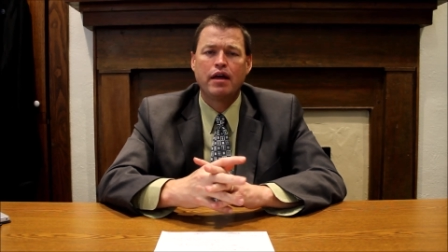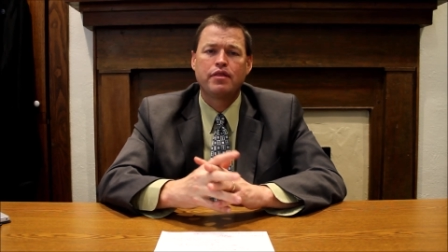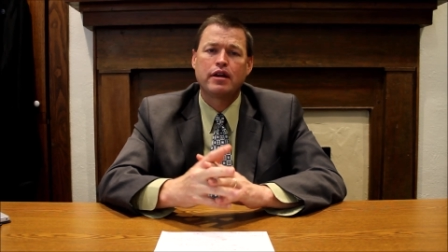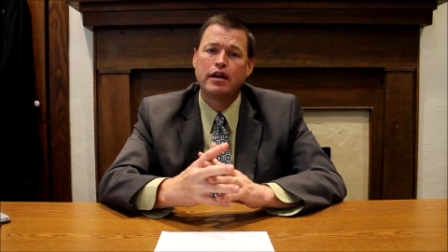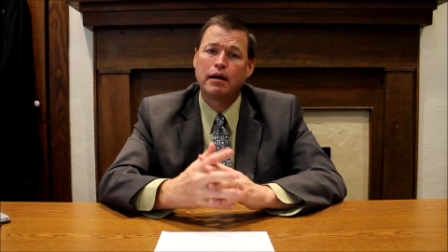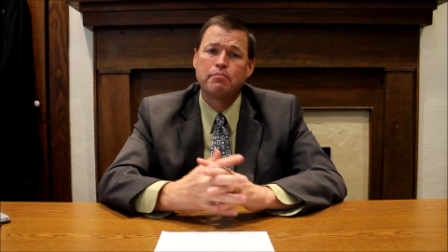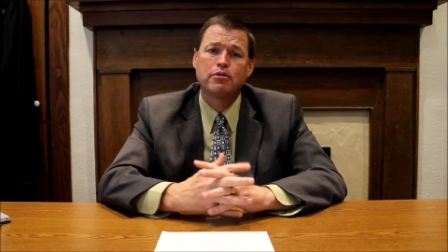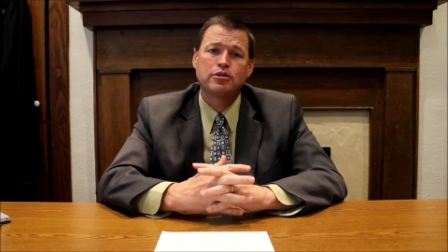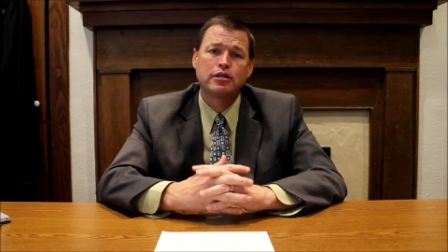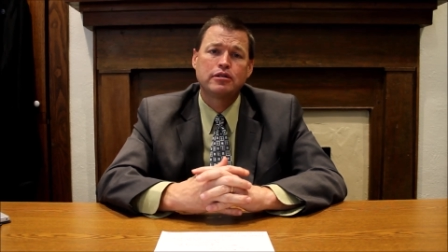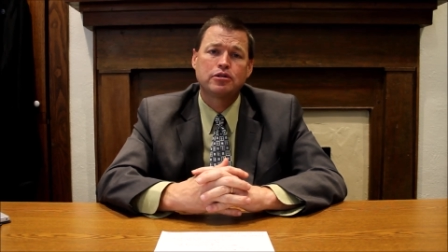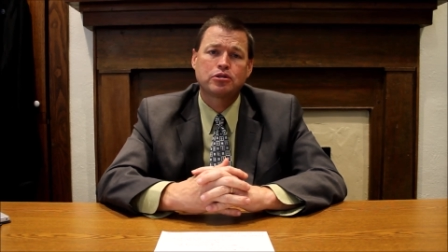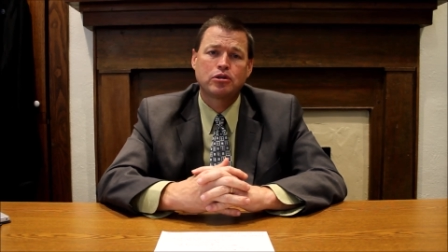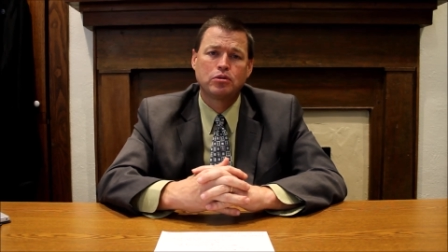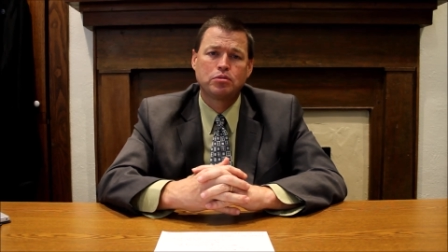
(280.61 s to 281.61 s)
The numbers in
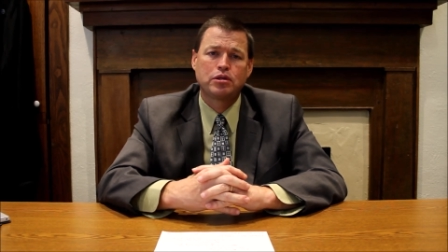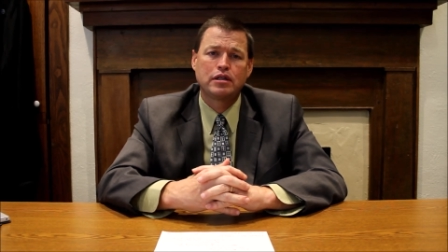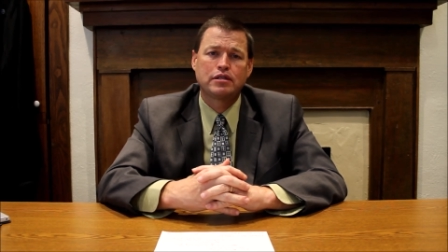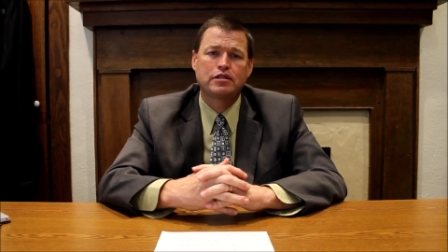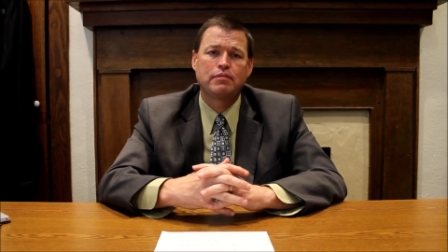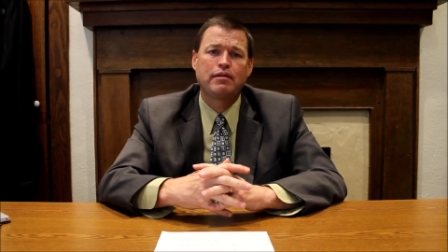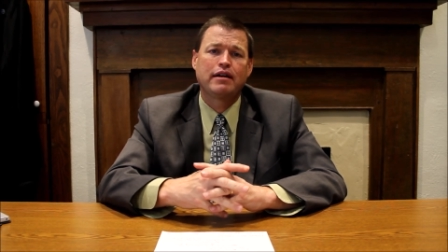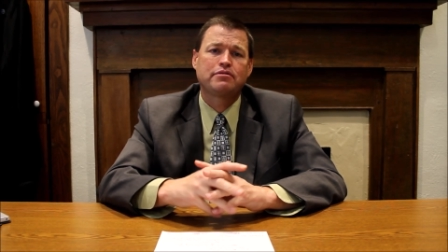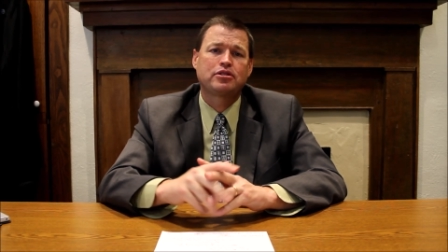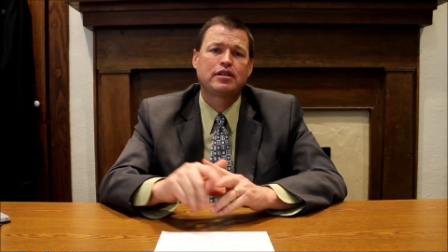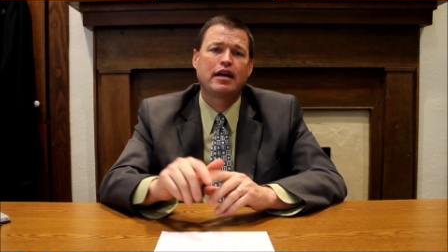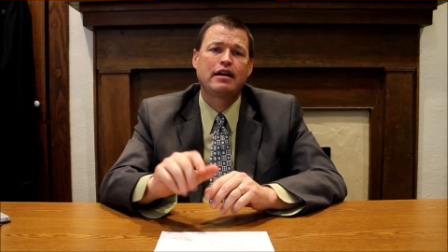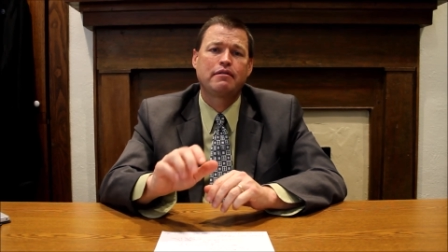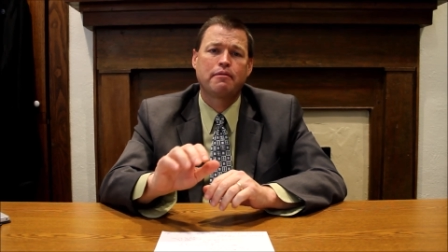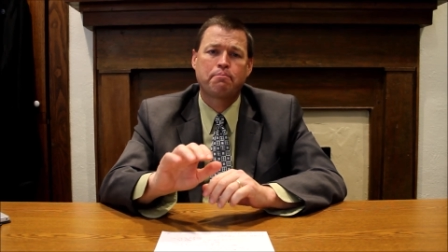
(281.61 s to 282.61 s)
the school system have
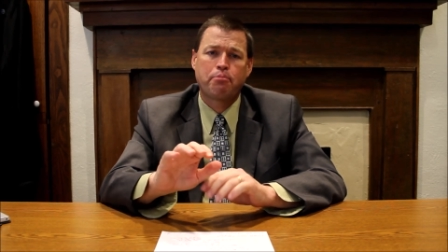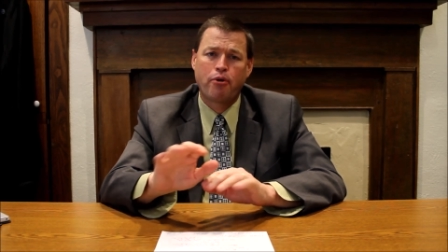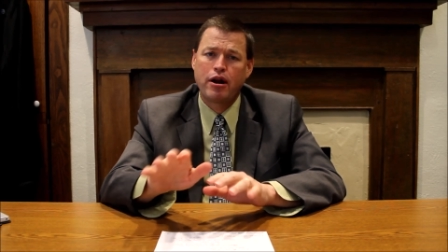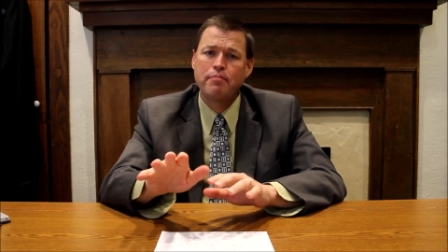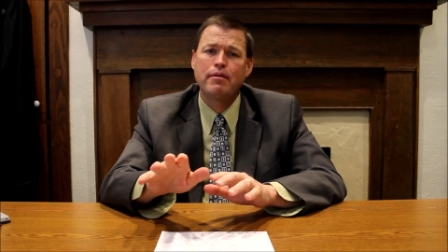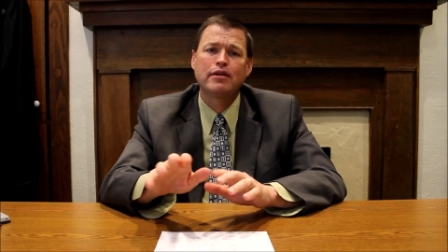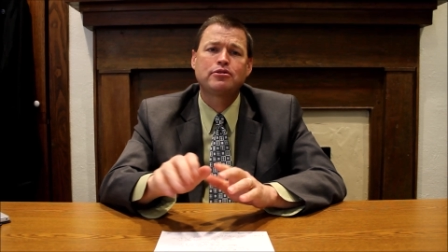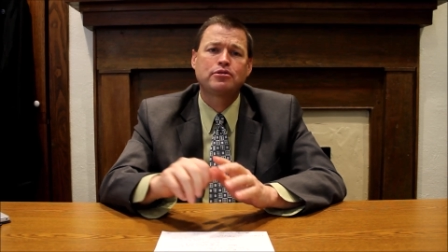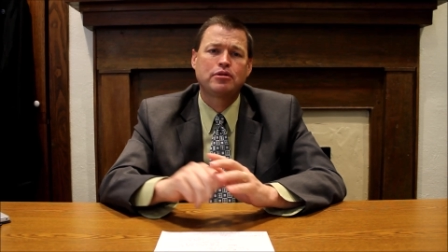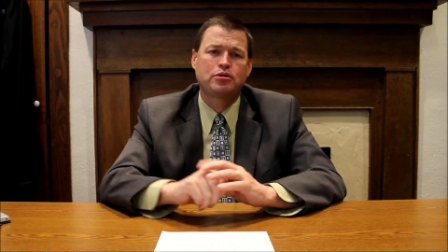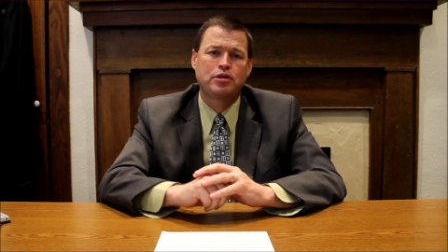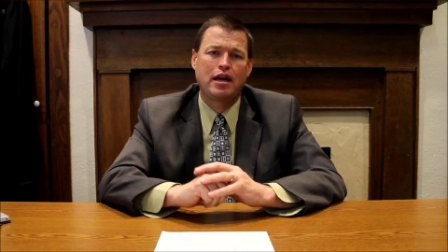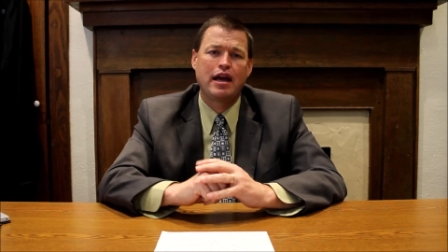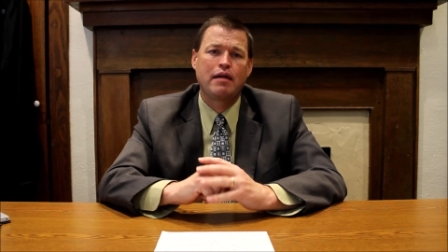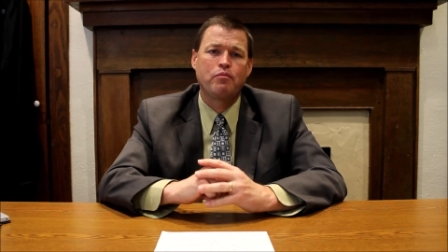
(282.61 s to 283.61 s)
stayed pretty much the
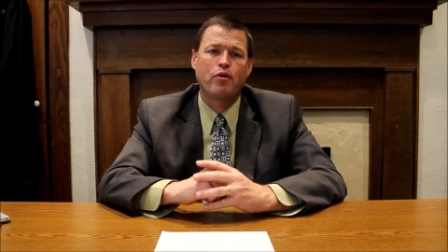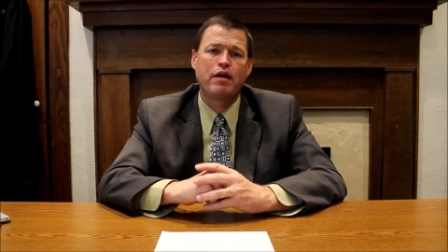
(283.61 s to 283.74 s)
same.